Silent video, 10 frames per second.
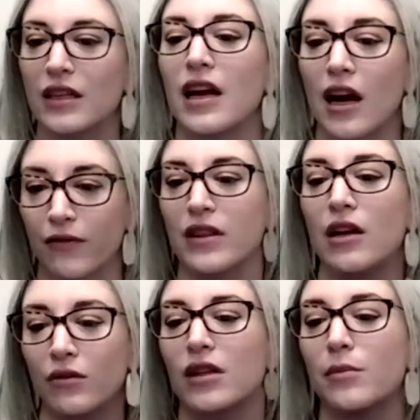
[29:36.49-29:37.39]
and having
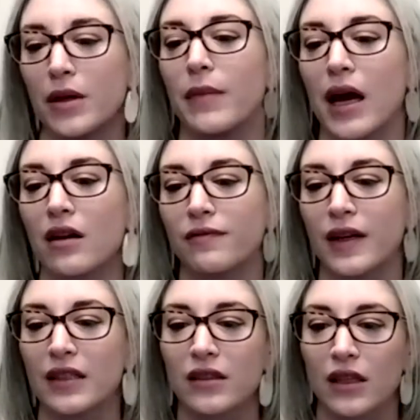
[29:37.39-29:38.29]
that really be
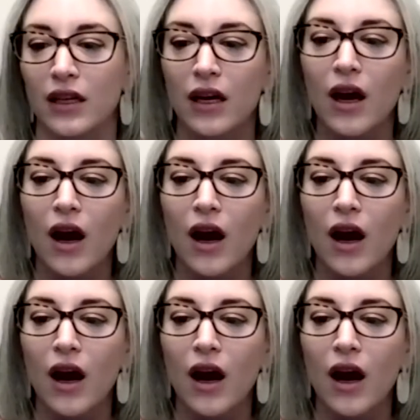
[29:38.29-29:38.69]
manifested.